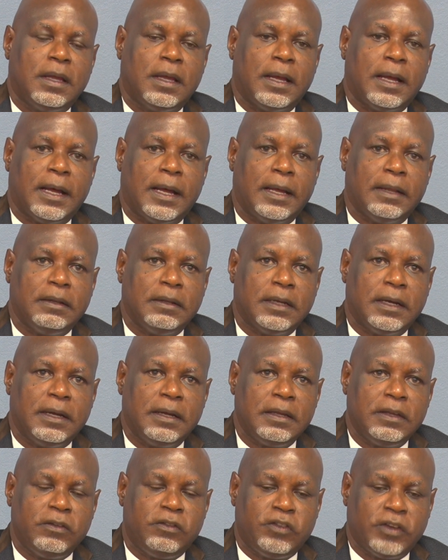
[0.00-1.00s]
and
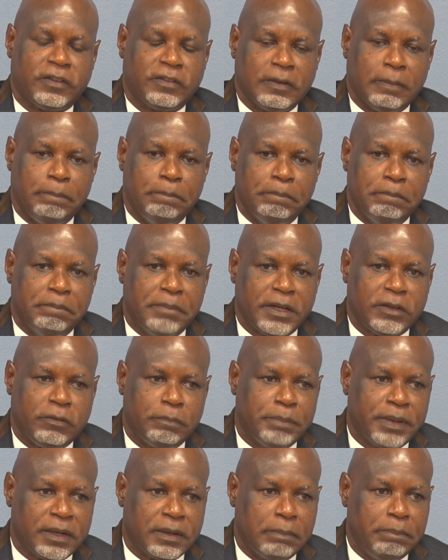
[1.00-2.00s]
it's just a
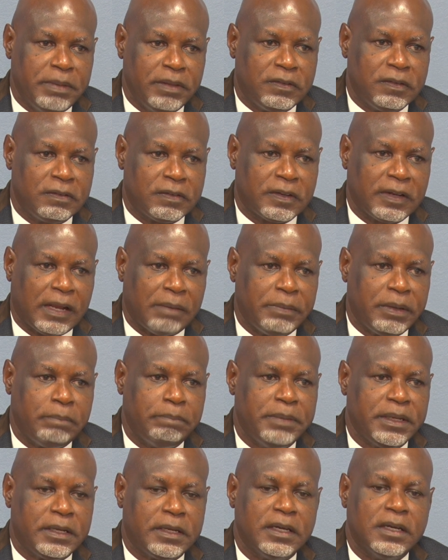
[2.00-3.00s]
much better business
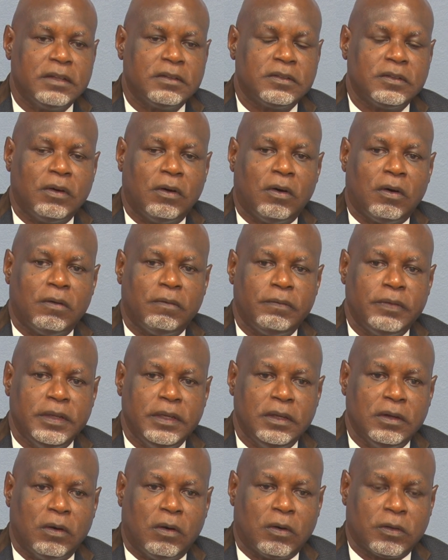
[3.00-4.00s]
climate because of
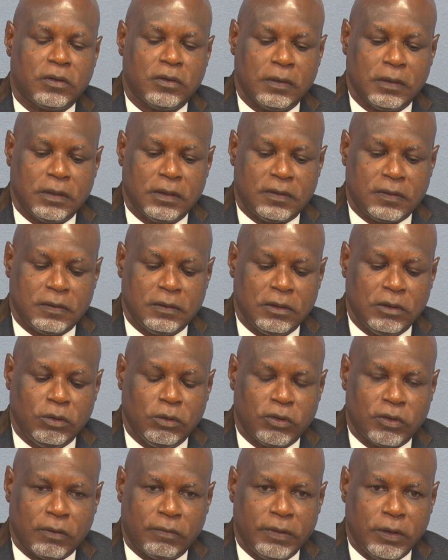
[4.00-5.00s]
the
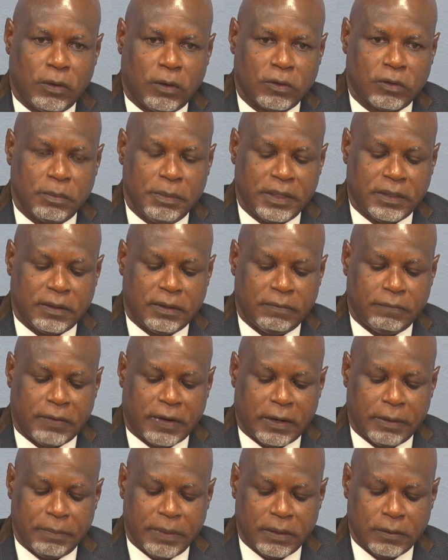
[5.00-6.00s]
use of the automated
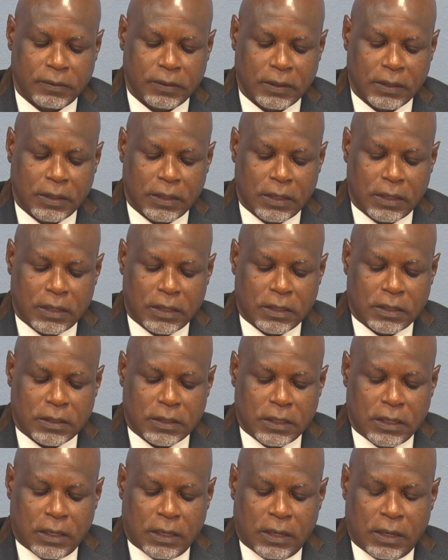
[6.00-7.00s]
environment.
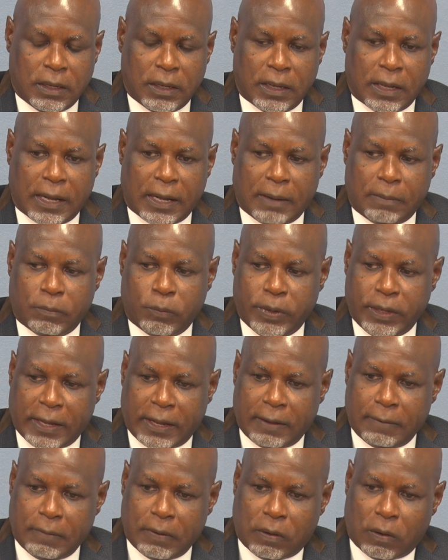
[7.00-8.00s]
We
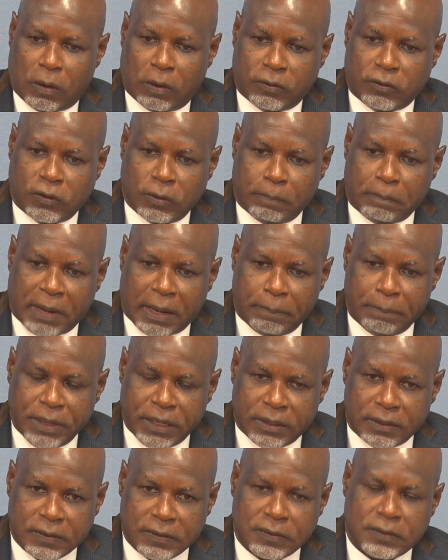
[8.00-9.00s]
have also
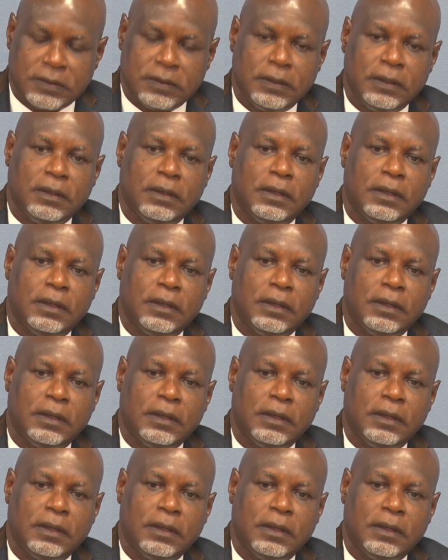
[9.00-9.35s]
Barbados